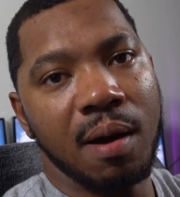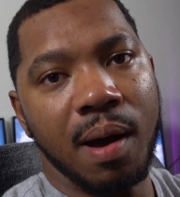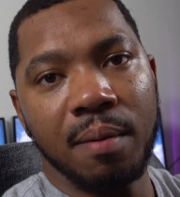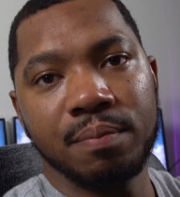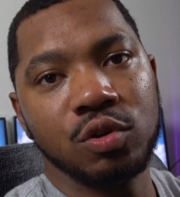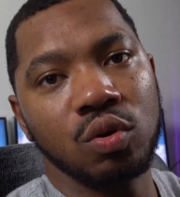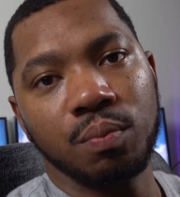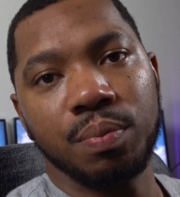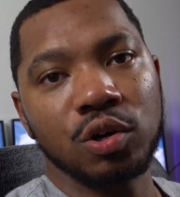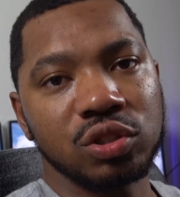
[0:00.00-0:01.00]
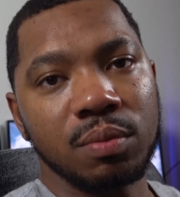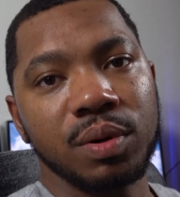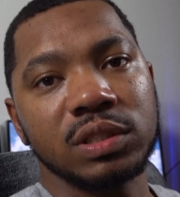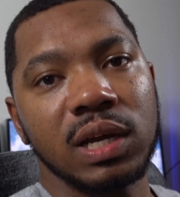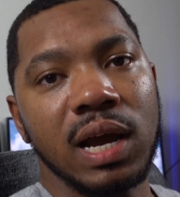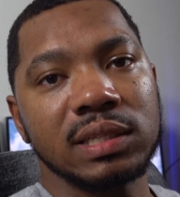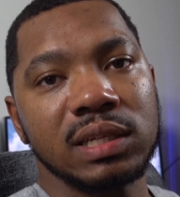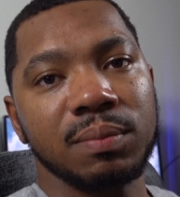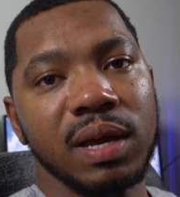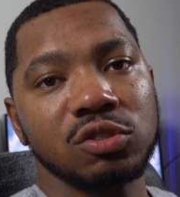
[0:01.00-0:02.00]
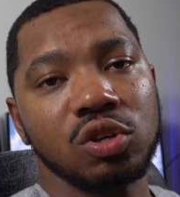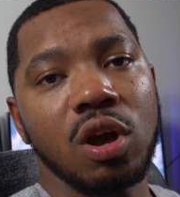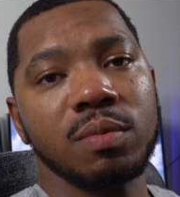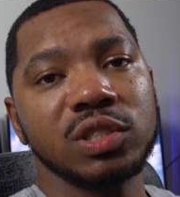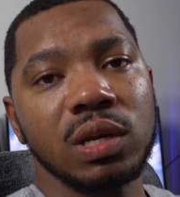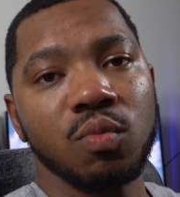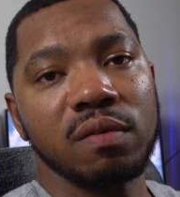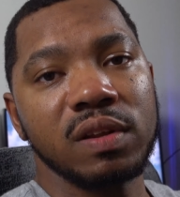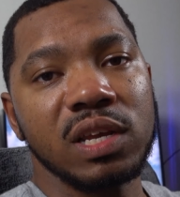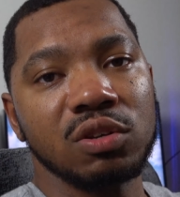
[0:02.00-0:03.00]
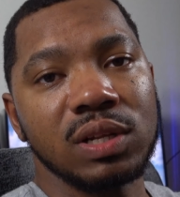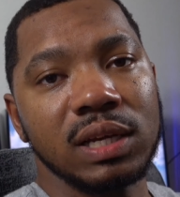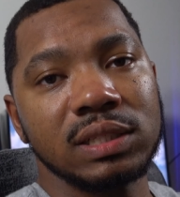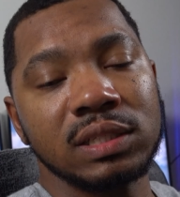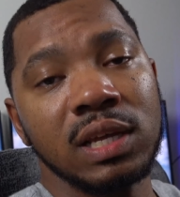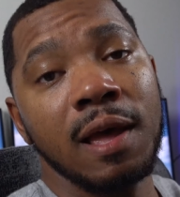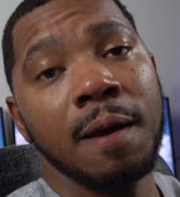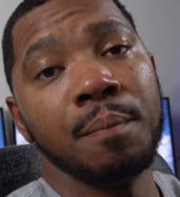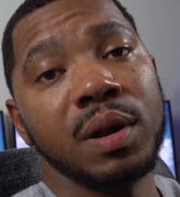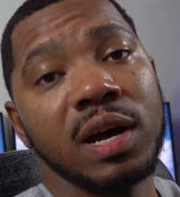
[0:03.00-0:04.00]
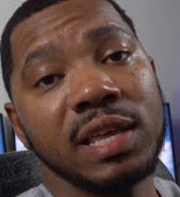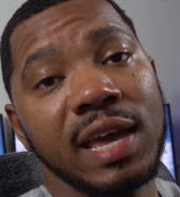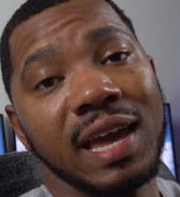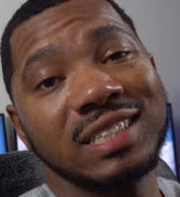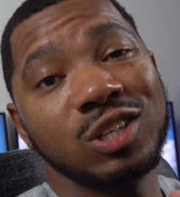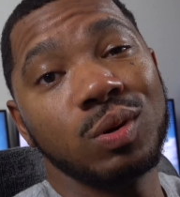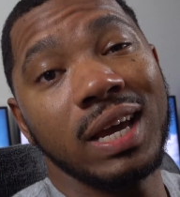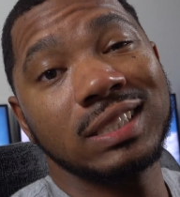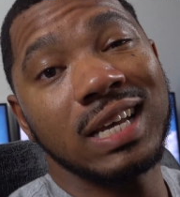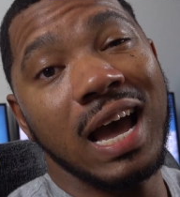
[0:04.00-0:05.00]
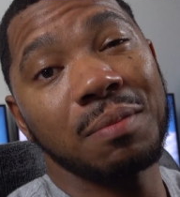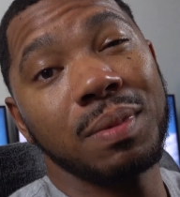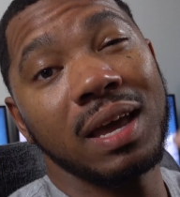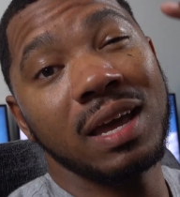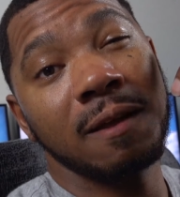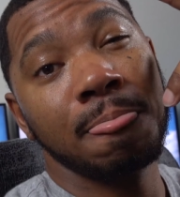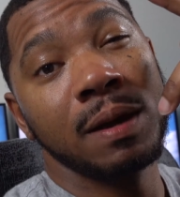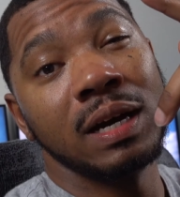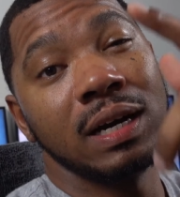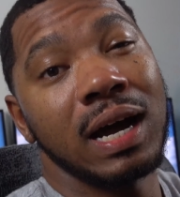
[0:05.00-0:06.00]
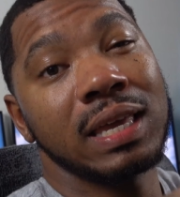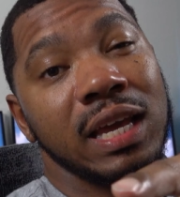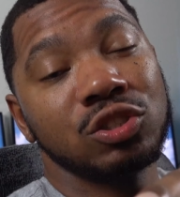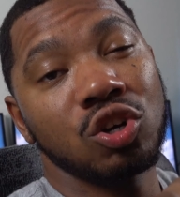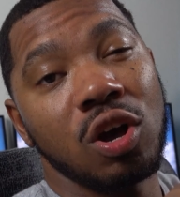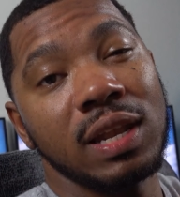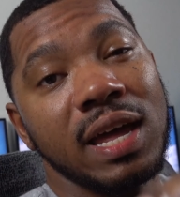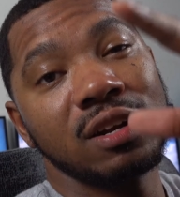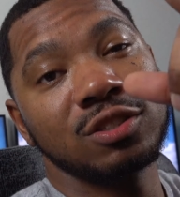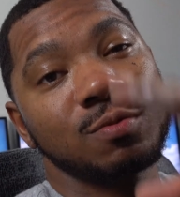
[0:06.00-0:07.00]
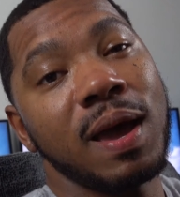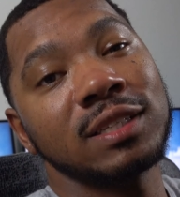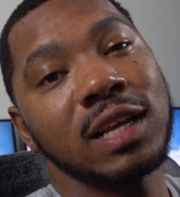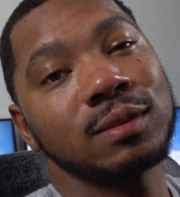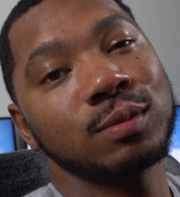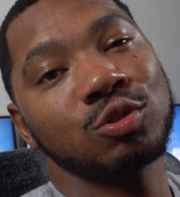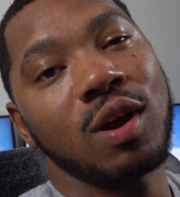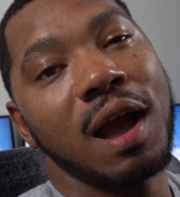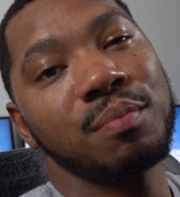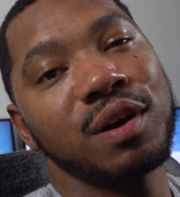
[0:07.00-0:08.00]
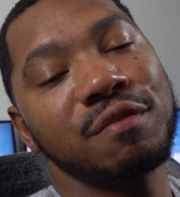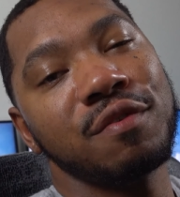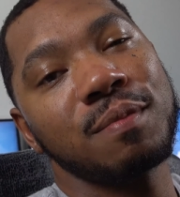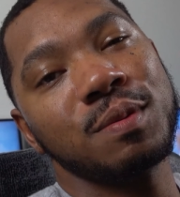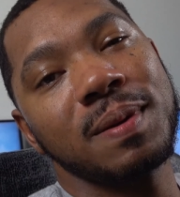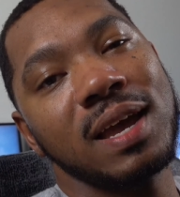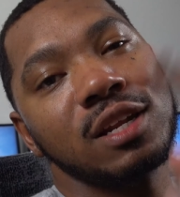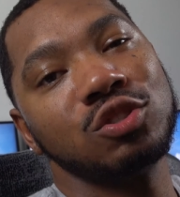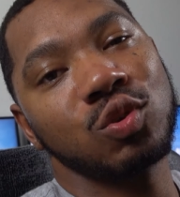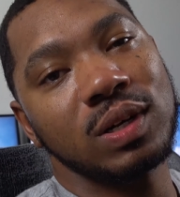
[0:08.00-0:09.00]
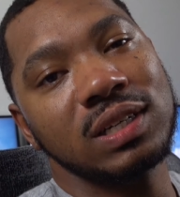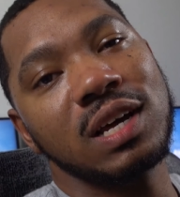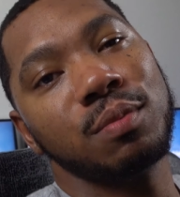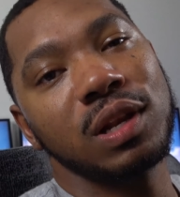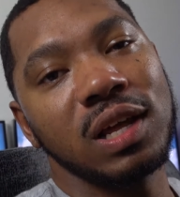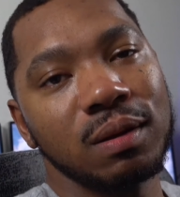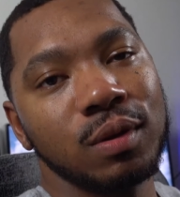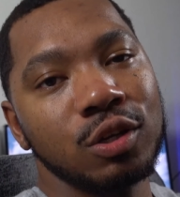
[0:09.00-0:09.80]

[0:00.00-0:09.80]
I, I've been posting a bunch of content, man. So y'all be seeing more videos like this. But uh, yeah, until next time, man. Uh, catch y'all later. Smash that subscribe button for me, man, and join the double up.